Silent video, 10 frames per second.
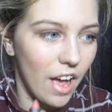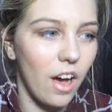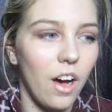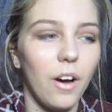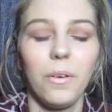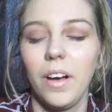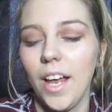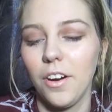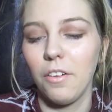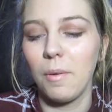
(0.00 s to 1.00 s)
Oh,
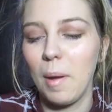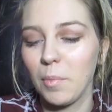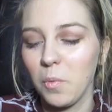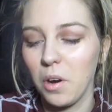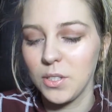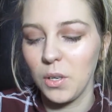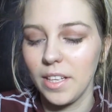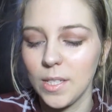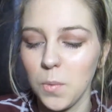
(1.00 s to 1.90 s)
and I remember why I don't like this